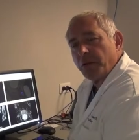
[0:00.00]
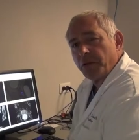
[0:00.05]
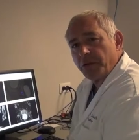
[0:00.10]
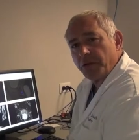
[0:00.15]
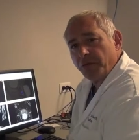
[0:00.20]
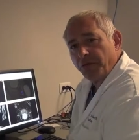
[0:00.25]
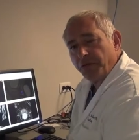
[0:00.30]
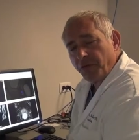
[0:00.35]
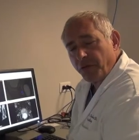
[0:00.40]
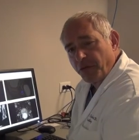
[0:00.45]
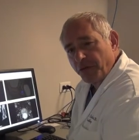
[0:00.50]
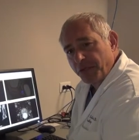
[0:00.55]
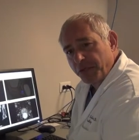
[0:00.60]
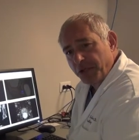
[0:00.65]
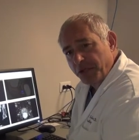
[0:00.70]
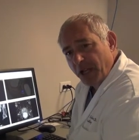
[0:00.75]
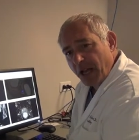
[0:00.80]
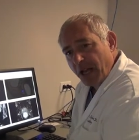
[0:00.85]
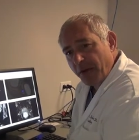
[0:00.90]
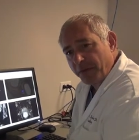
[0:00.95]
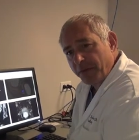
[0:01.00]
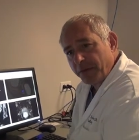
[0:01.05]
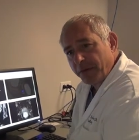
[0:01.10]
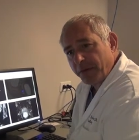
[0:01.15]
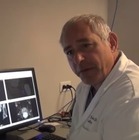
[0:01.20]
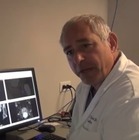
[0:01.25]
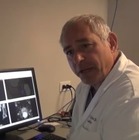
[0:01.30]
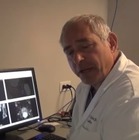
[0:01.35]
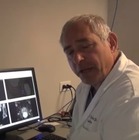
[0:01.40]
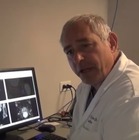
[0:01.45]
The first step
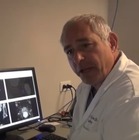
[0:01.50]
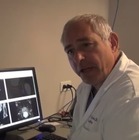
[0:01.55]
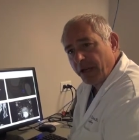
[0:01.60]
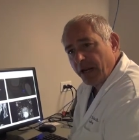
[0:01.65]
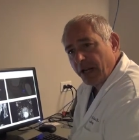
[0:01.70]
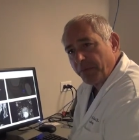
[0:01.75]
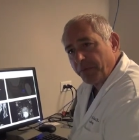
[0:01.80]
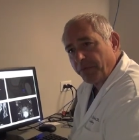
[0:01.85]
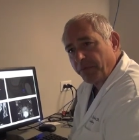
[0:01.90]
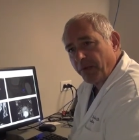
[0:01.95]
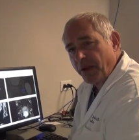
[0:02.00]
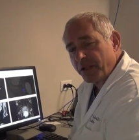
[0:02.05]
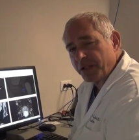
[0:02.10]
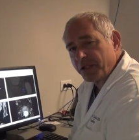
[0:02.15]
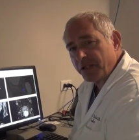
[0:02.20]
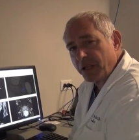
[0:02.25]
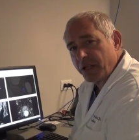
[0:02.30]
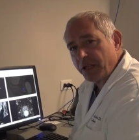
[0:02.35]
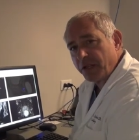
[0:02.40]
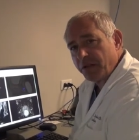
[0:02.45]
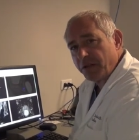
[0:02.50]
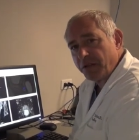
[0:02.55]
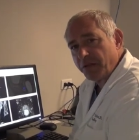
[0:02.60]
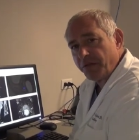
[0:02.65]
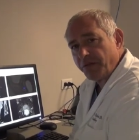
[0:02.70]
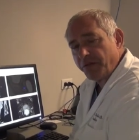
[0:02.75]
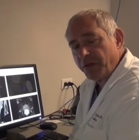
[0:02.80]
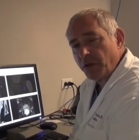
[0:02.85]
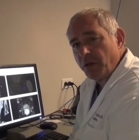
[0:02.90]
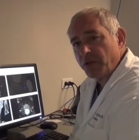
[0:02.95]
in a prostate
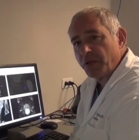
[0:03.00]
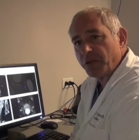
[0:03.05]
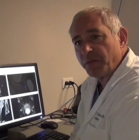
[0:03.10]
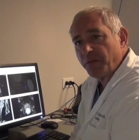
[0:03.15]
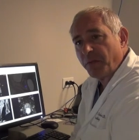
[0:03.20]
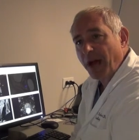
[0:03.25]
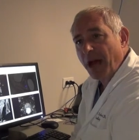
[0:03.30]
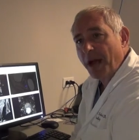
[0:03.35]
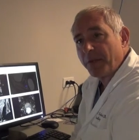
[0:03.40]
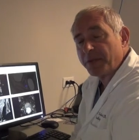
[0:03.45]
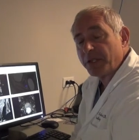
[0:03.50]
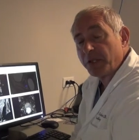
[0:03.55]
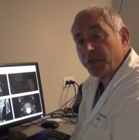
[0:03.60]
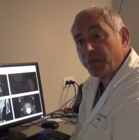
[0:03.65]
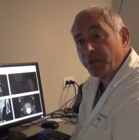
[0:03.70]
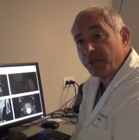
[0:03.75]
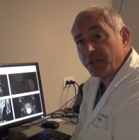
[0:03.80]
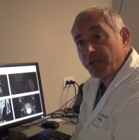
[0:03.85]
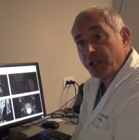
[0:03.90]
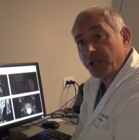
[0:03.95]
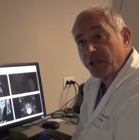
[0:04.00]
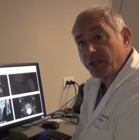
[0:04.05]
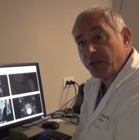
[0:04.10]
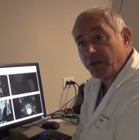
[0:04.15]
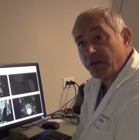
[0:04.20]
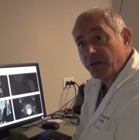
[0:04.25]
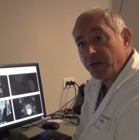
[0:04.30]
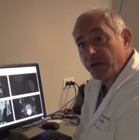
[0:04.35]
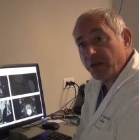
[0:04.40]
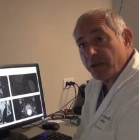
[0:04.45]
fusion biopsy
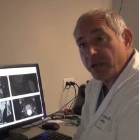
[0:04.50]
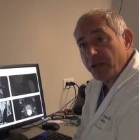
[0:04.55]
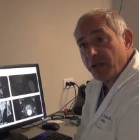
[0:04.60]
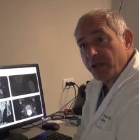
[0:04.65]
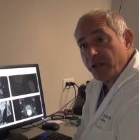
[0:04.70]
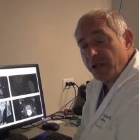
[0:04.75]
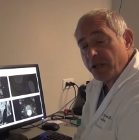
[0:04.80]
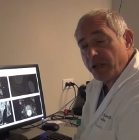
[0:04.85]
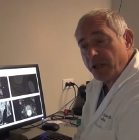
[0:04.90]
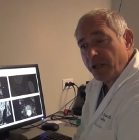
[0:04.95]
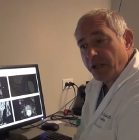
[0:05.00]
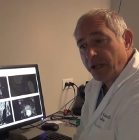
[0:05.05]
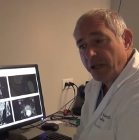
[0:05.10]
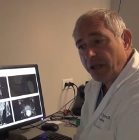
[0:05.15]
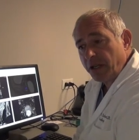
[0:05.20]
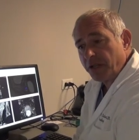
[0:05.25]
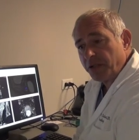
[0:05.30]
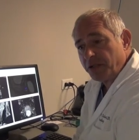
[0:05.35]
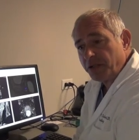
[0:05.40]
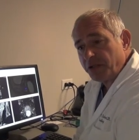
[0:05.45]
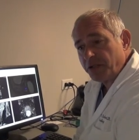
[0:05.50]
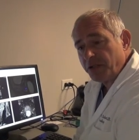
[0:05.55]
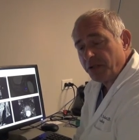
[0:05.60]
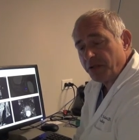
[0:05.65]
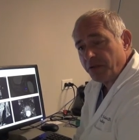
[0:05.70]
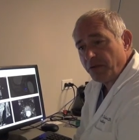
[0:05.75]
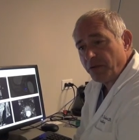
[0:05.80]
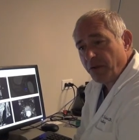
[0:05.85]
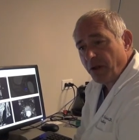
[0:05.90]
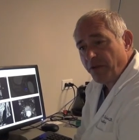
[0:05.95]
procedure is
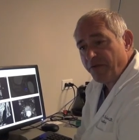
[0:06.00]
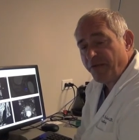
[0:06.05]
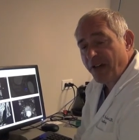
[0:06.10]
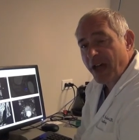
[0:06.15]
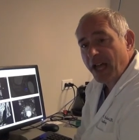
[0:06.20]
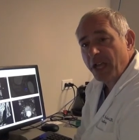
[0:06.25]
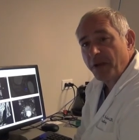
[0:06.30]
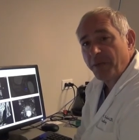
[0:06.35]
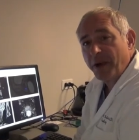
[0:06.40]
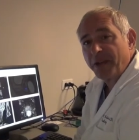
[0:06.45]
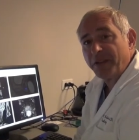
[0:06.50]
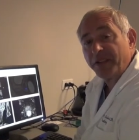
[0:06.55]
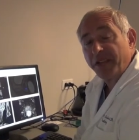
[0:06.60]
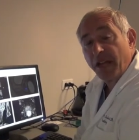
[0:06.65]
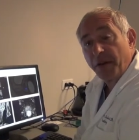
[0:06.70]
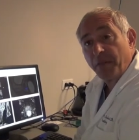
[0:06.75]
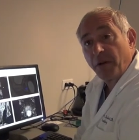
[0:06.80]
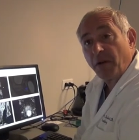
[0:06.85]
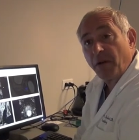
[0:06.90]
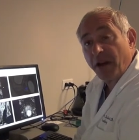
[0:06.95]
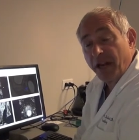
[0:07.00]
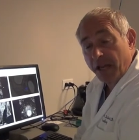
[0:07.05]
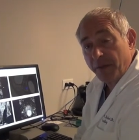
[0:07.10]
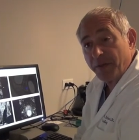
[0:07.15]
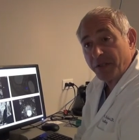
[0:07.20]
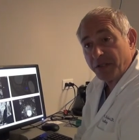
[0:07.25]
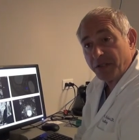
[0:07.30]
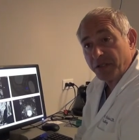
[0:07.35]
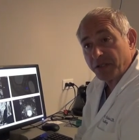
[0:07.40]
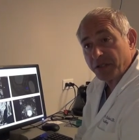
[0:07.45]
to evaluate the MRI
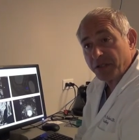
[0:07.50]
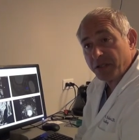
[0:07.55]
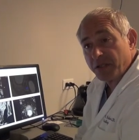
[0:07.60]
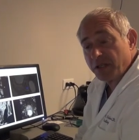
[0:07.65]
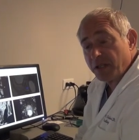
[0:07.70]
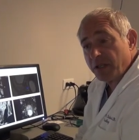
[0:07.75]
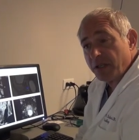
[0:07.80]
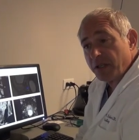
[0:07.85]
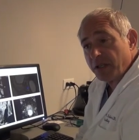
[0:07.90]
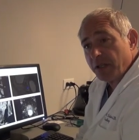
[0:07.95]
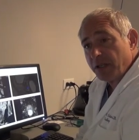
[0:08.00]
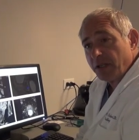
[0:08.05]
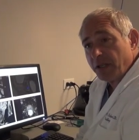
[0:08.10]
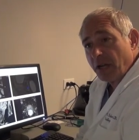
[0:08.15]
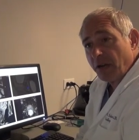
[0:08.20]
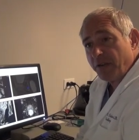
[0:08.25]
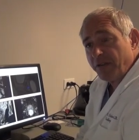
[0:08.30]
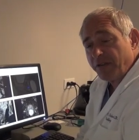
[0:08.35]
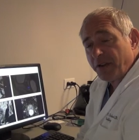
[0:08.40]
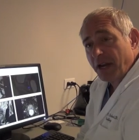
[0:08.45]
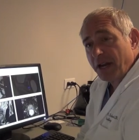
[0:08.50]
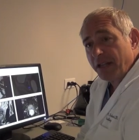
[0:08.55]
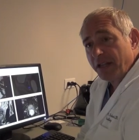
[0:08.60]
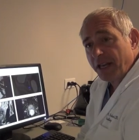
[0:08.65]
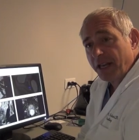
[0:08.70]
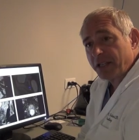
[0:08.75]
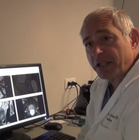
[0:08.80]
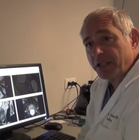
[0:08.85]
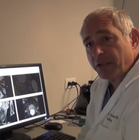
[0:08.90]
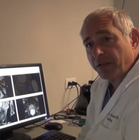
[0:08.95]
images. Now we've got an
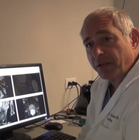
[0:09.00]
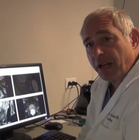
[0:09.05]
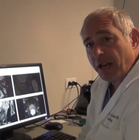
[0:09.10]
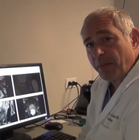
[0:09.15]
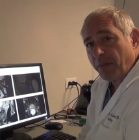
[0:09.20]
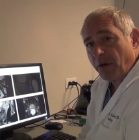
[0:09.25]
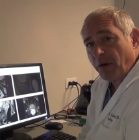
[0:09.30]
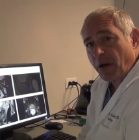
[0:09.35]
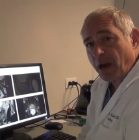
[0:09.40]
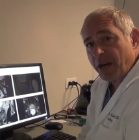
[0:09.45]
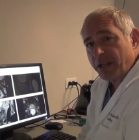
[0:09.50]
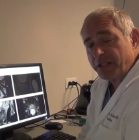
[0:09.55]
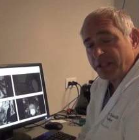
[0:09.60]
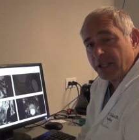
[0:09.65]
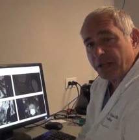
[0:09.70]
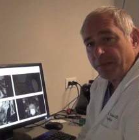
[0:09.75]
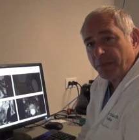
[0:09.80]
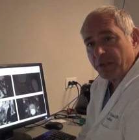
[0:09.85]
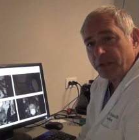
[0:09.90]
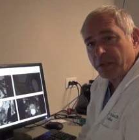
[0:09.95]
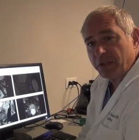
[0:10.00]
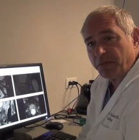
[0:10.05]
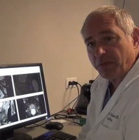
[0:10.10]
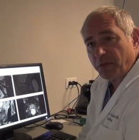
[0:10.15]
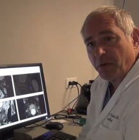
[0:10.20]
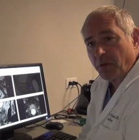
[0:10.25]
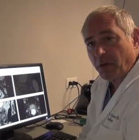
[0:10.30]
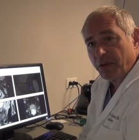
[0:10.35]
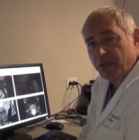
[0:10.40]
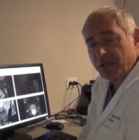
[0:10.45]
excellent MRI team that
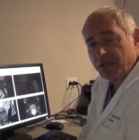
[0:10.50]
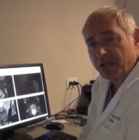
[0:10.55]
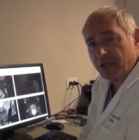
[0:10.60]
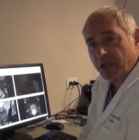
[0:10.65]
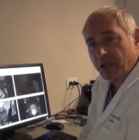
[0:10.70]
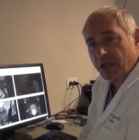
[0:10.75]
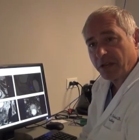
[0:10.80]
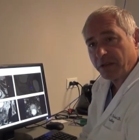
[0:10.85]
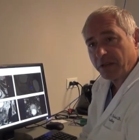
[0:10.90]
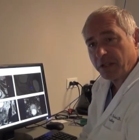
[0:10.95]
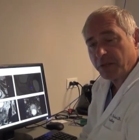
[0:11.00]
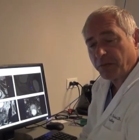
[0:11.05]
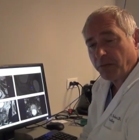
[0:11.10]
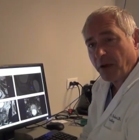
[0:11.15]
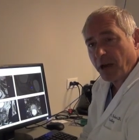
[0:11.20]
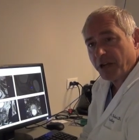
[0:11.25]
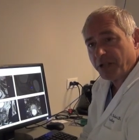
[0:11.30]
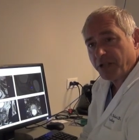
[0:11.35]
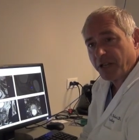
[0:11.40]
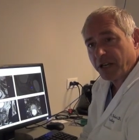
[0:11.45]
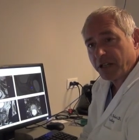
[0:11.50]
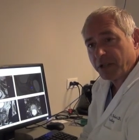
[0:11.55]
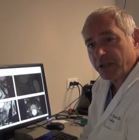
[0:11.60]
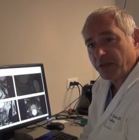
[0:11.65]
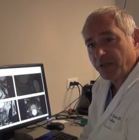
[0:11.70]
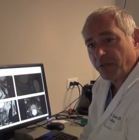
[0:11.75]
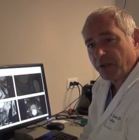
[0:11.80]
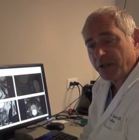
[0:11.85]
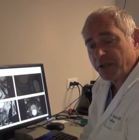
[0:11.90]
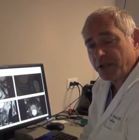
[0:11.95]
supports uh, this project
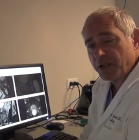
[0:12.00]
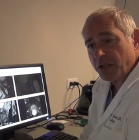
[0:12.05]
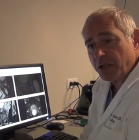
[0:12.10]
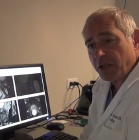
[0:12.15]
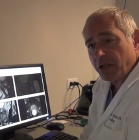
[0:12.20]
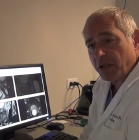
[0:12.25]
in which